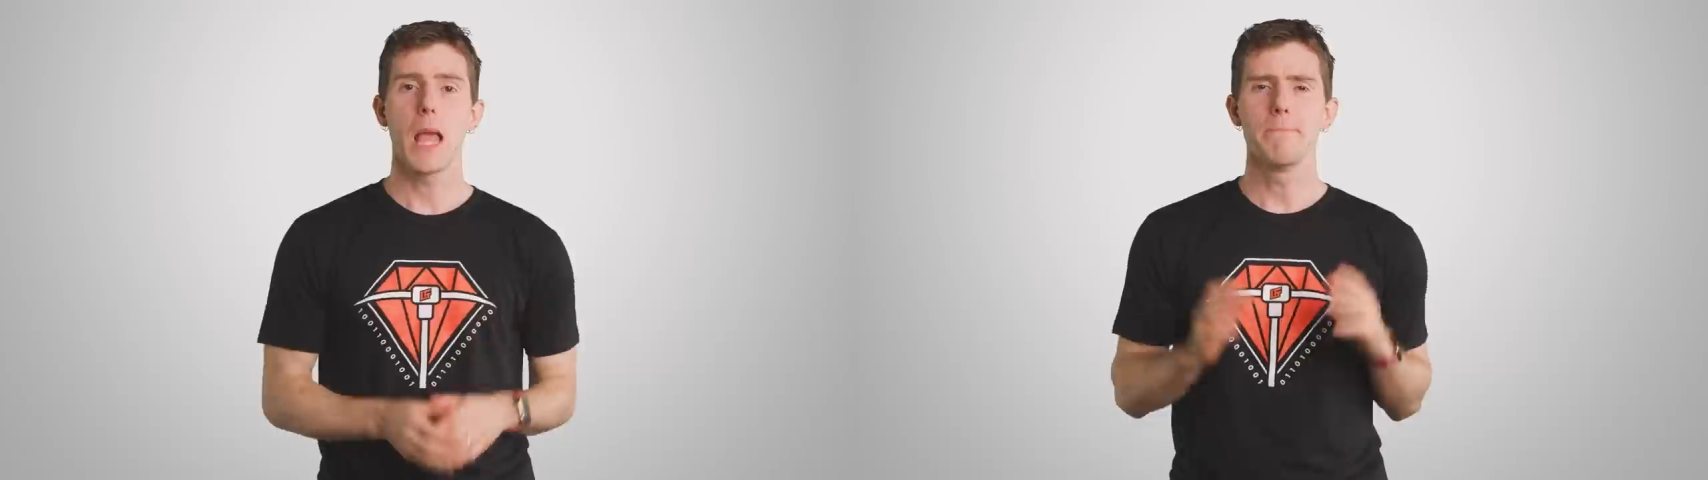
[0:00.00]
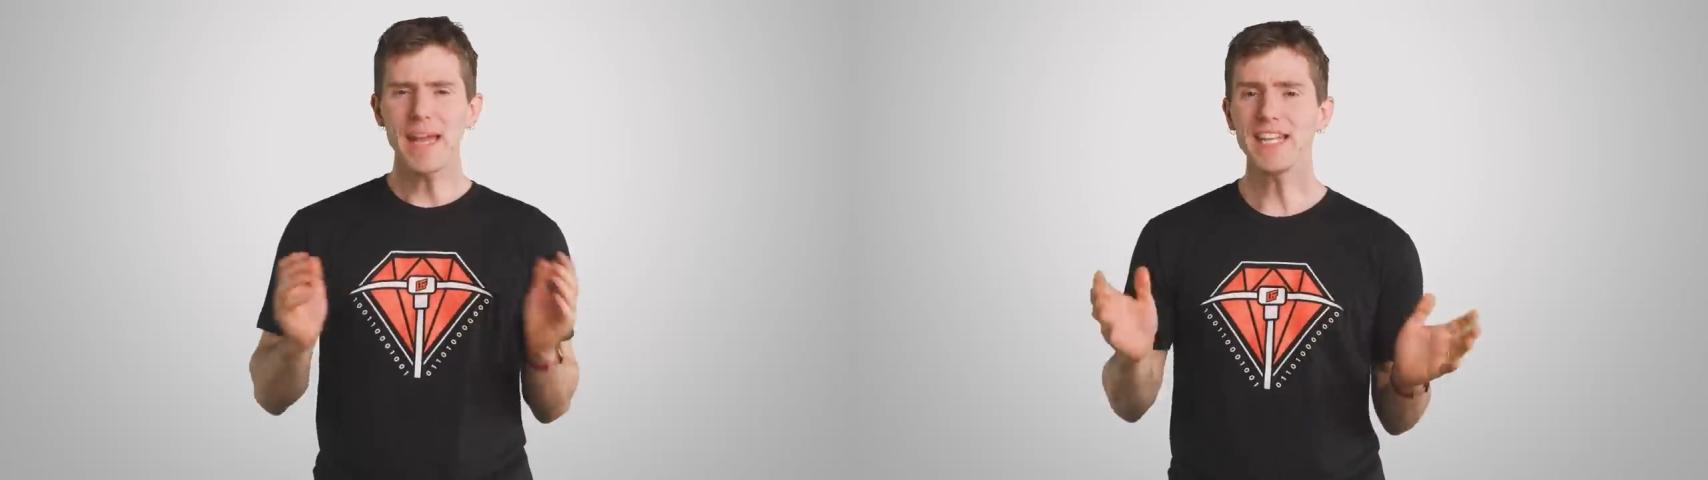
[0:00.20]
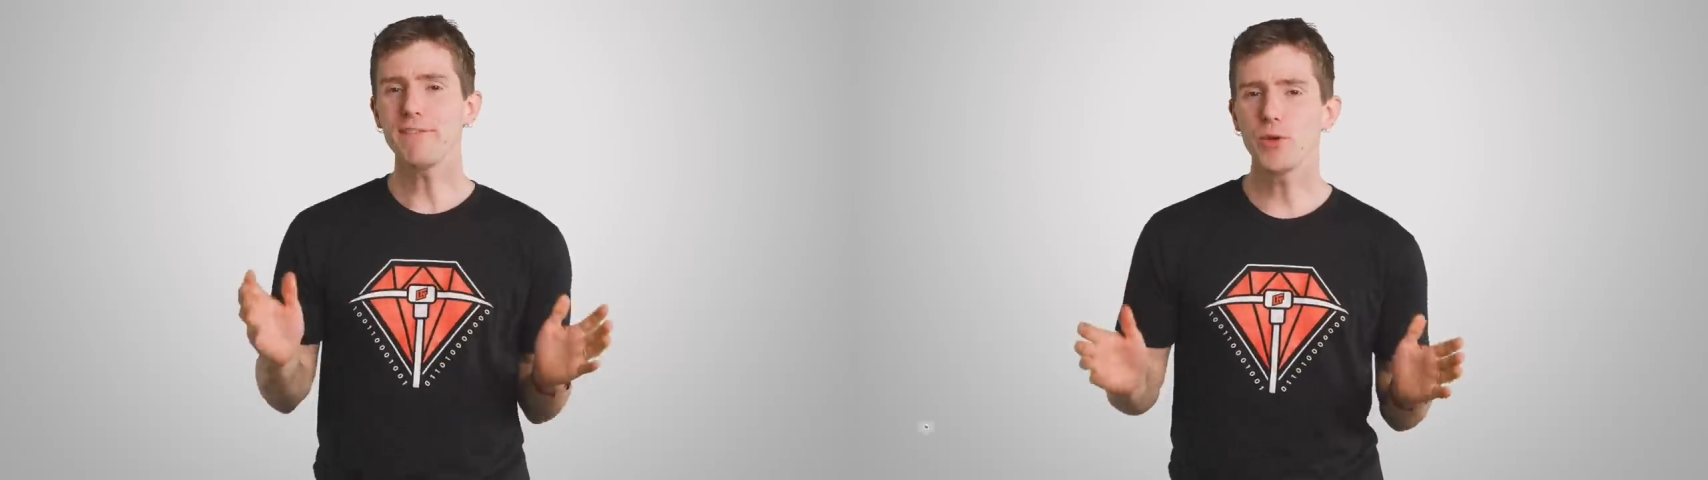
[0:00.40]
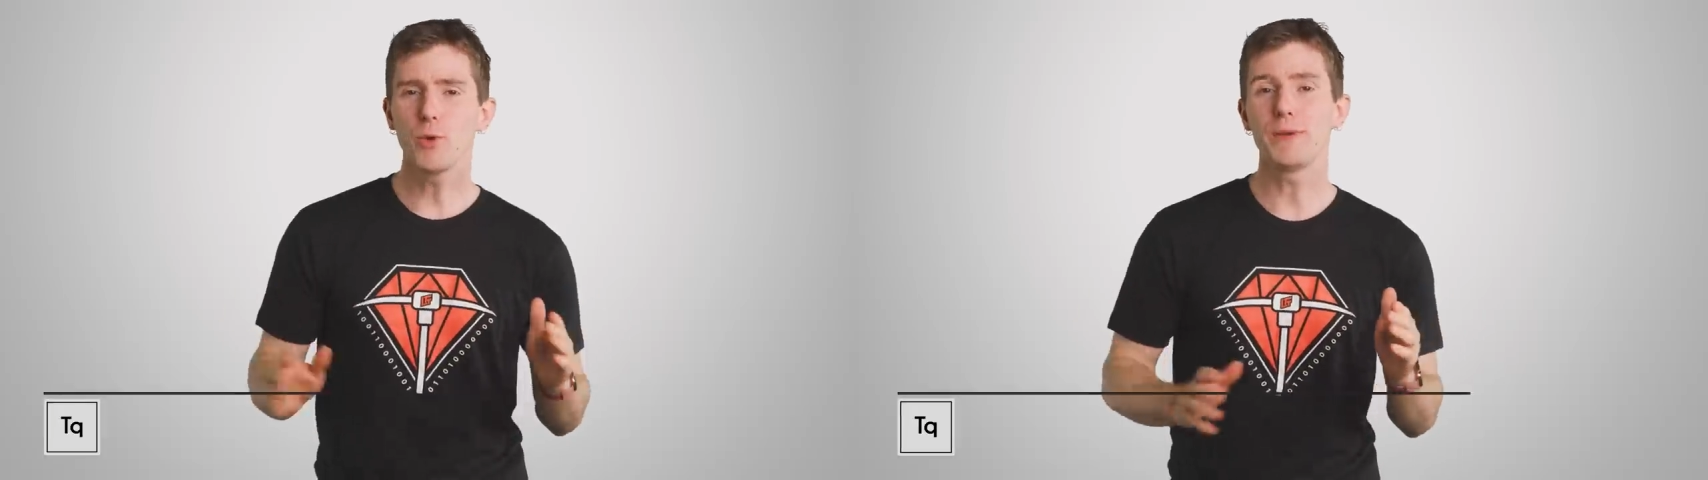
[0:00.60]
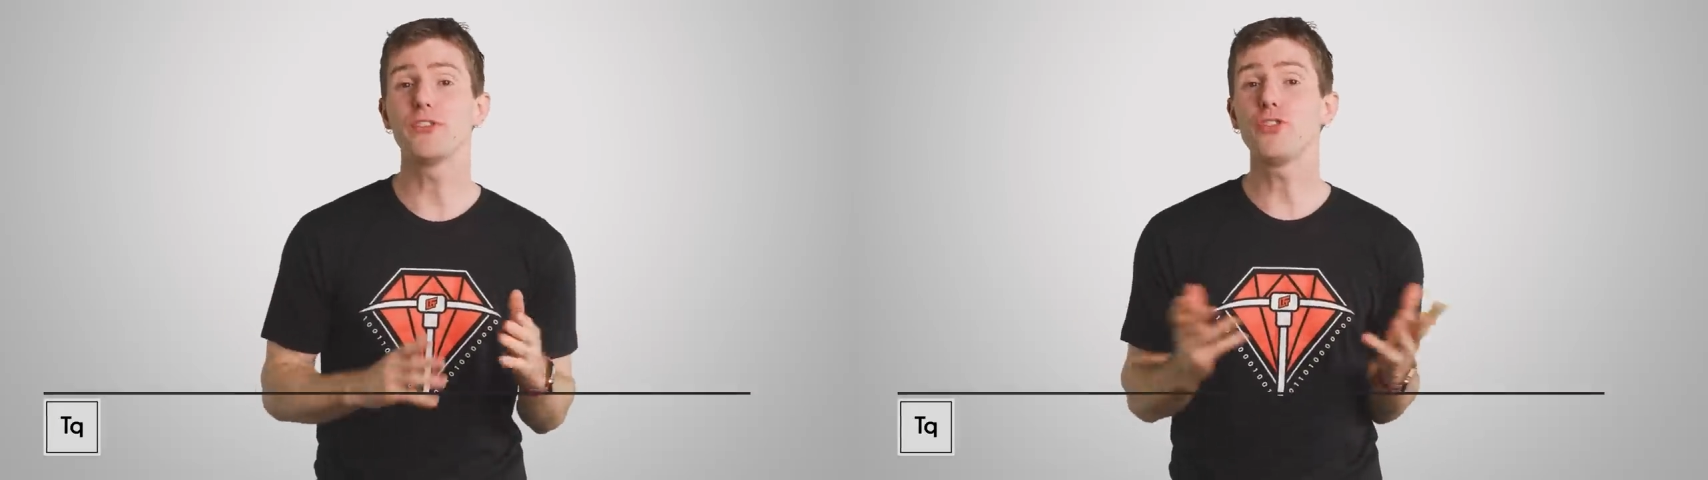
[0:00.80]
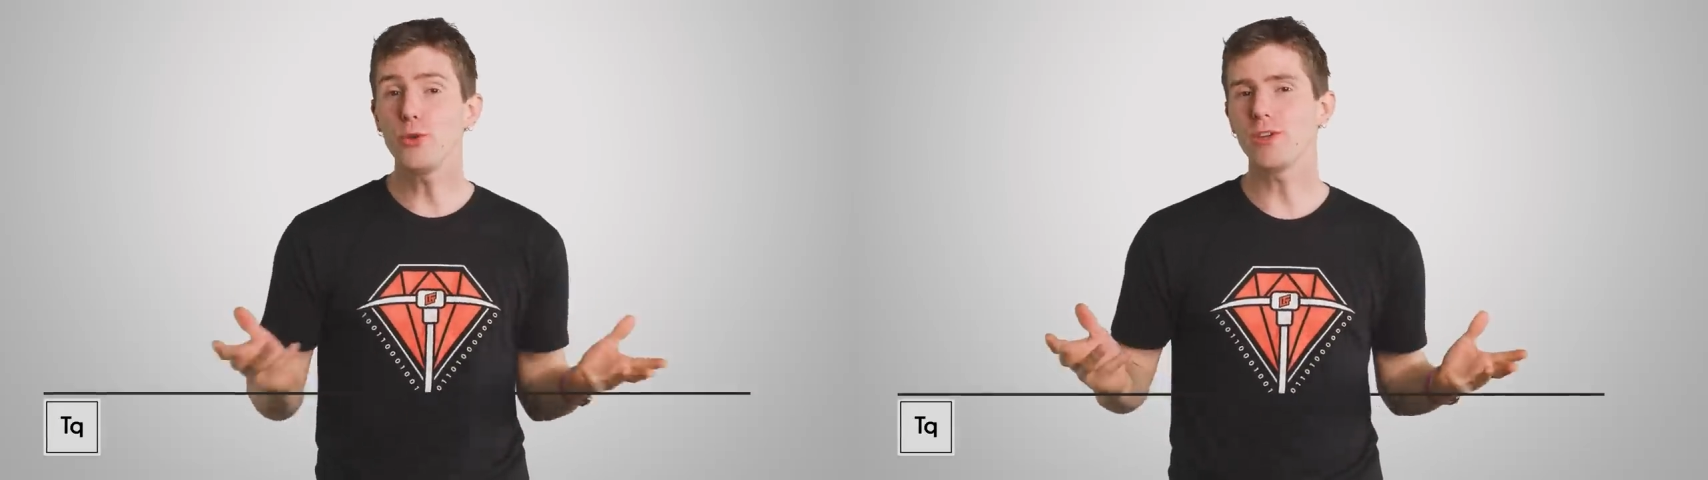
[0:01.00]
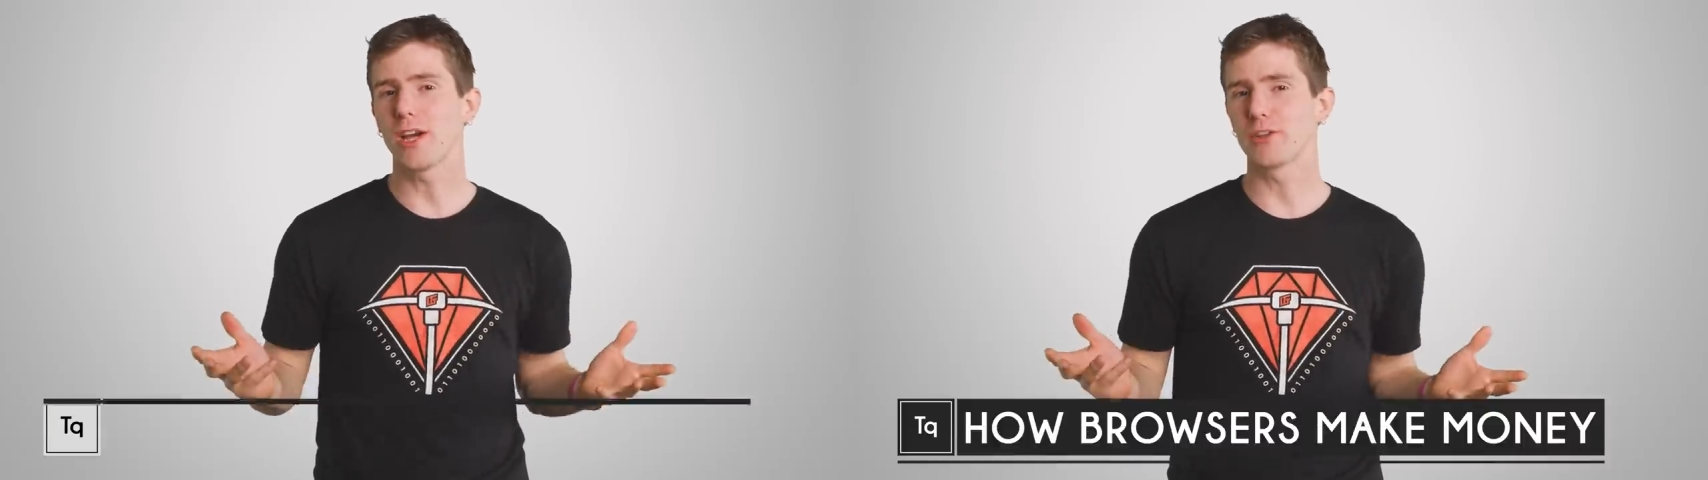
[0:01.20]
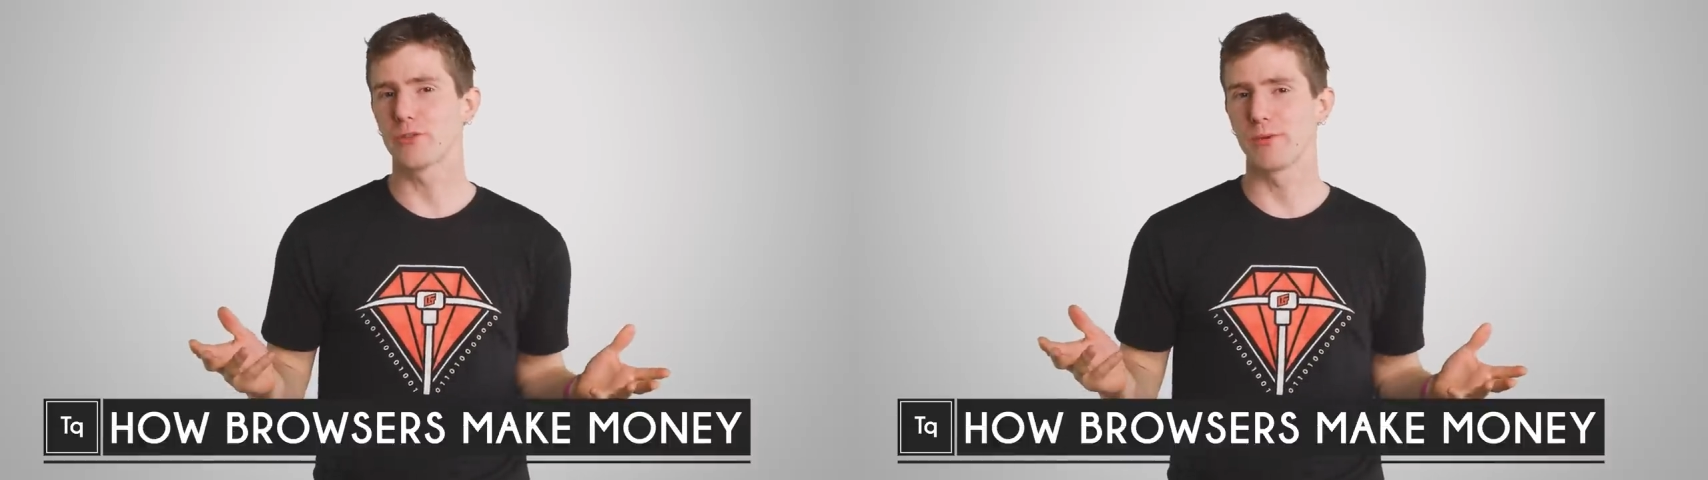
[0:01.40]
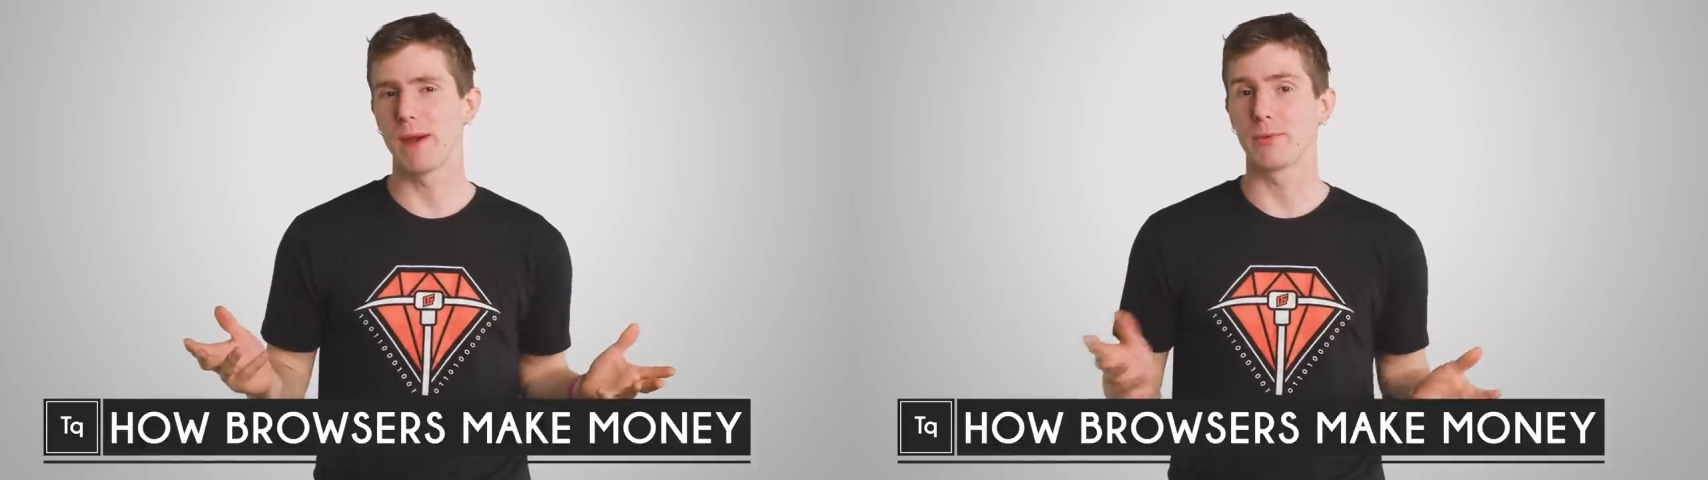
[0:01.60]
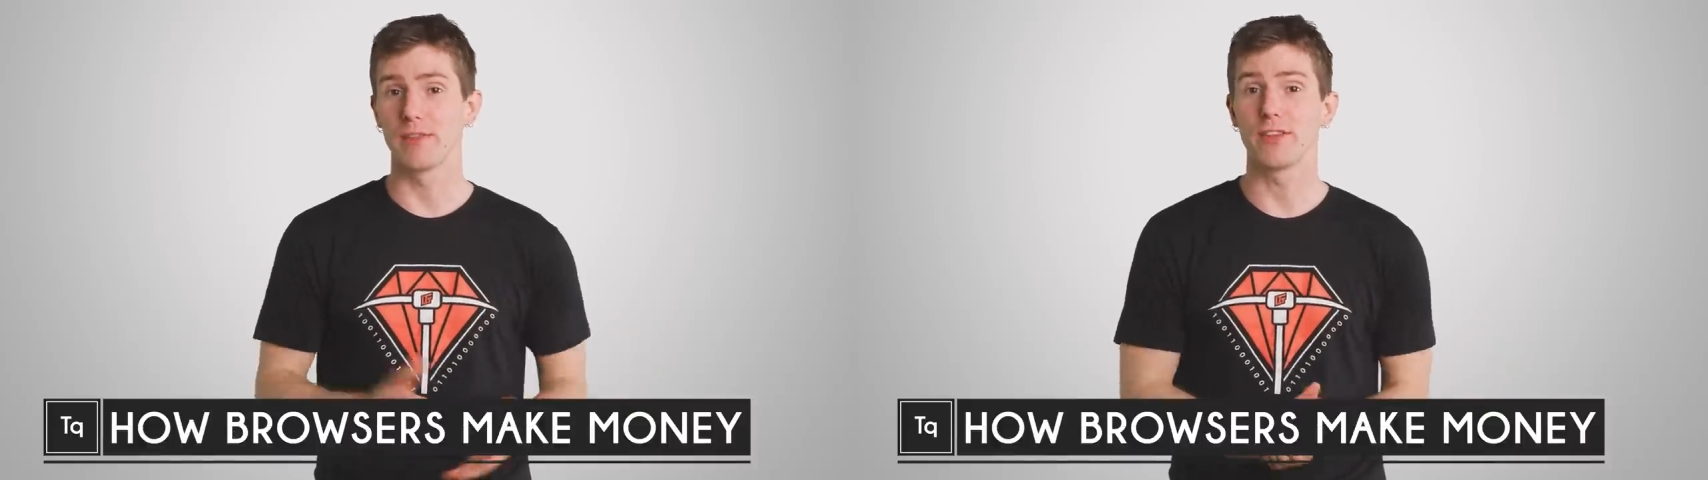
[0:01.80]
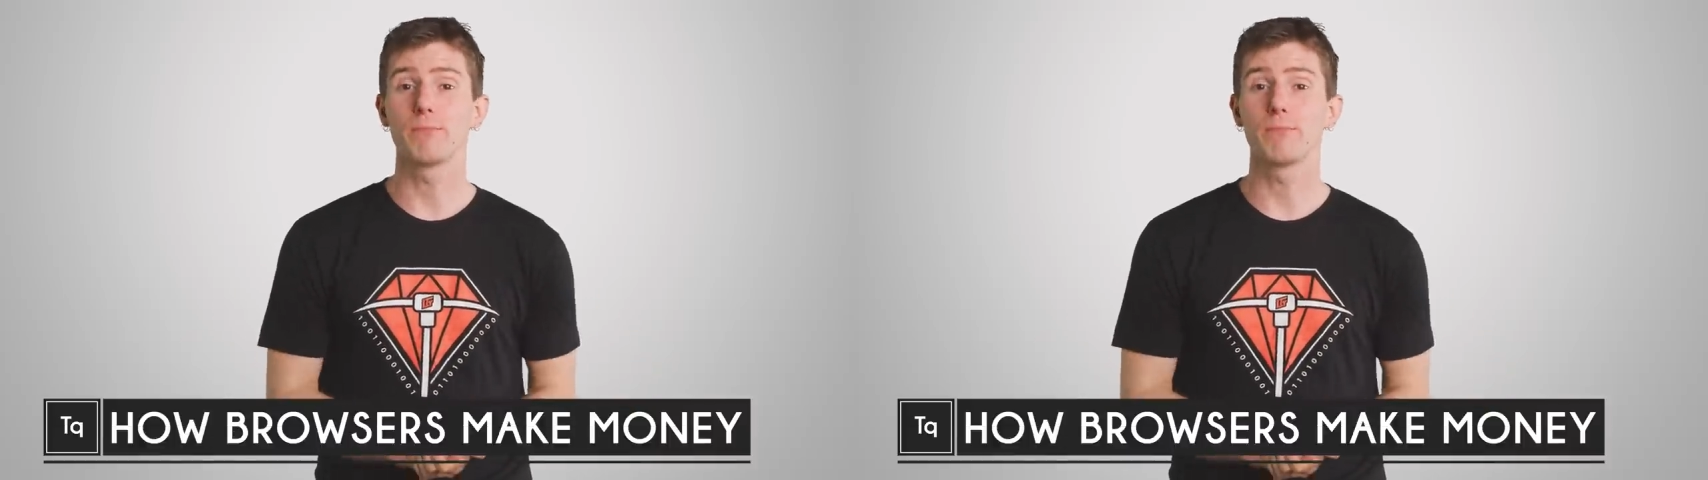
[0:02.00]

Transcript: Many of you will be too young to remember this,